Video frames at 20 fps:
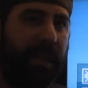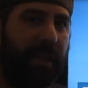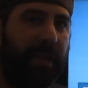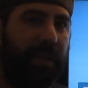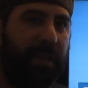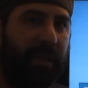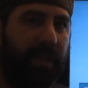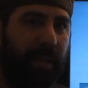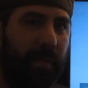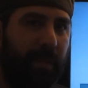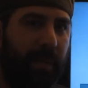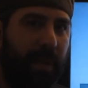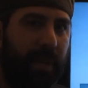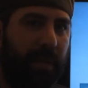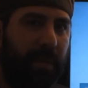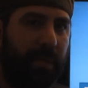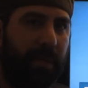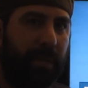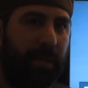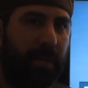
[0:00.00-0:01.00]
and indies in the
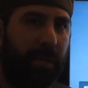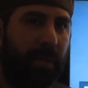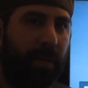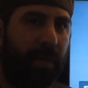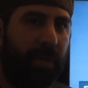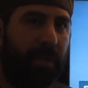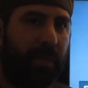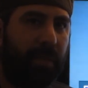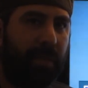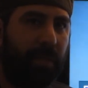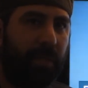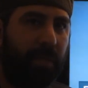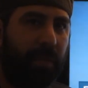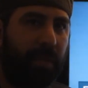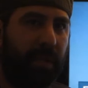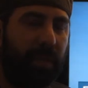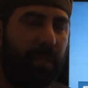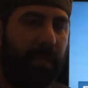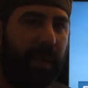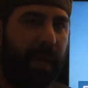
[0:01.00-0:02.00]
middle, to
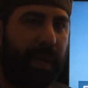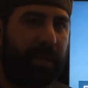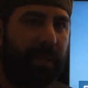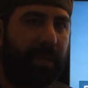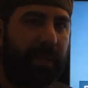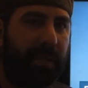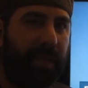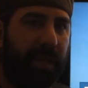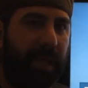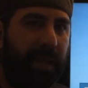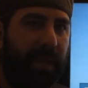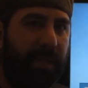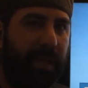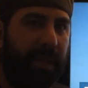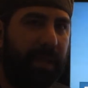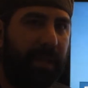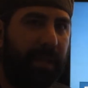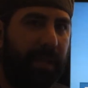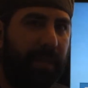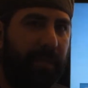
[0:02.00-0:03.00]
support the maxes in case
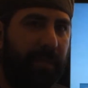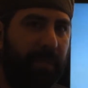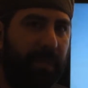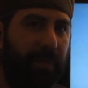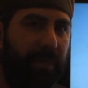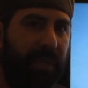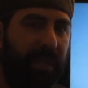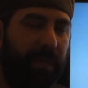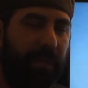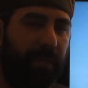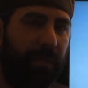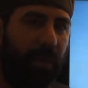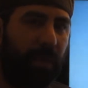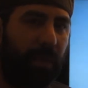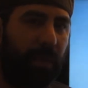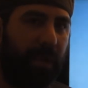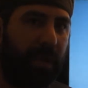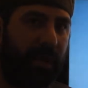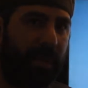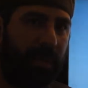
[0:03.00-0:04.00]
they need it from
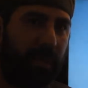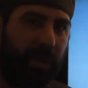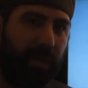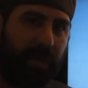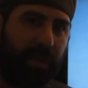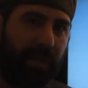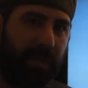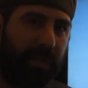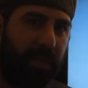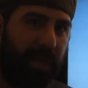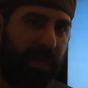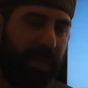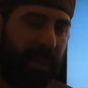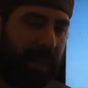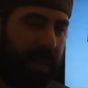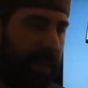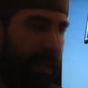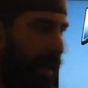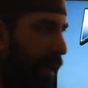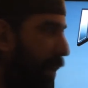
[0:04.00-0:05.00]
C4, explosives, things
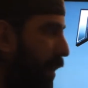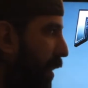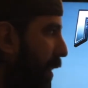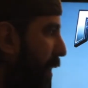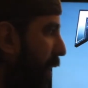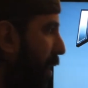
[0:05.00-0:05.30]
like that.